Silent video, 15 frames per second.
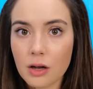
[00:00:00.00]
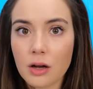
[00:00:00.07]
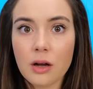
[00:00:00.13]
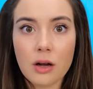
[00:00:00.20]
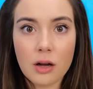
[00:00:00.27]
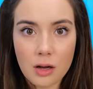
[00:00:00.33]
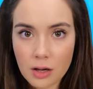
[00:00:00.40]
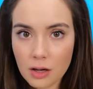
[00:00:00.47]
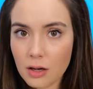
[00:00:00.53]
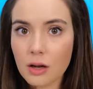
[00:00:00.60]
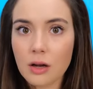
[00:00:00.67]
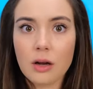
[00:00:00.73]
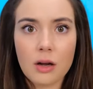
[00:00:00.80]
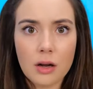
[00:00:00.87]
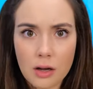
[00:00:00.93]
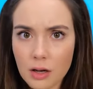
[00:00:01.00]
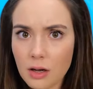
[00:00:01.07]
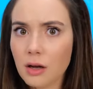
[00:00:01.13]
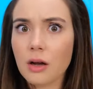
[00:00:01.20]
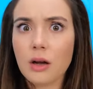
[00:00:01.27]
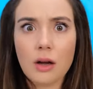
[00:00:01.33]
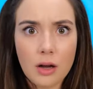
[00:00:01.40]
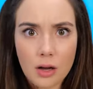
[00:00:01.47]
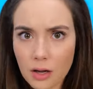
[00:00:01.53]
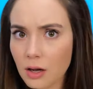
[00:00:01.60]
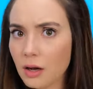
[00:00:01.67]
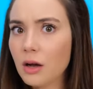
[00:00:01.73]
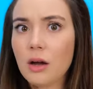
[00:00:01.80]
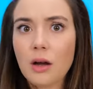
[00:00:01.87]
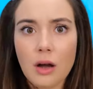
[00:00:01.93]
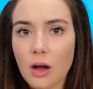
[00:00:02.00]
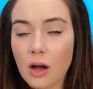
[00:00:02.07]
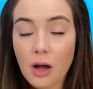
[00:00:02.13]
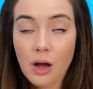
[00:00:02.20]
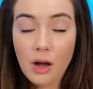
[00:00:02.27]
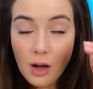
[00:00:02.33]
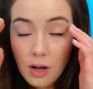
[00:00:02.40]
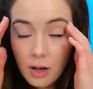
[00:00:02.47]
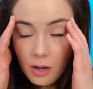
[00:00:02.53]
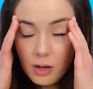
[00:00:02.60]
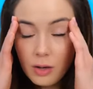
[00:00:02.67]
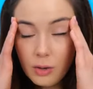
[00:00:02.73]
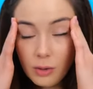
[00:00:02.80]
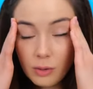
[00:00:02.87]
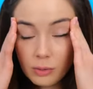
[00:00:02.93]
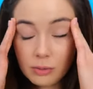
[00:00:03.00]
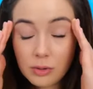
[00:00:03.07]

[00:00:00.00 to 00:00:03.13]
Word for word: Wow, it's so hypnotic. Phew.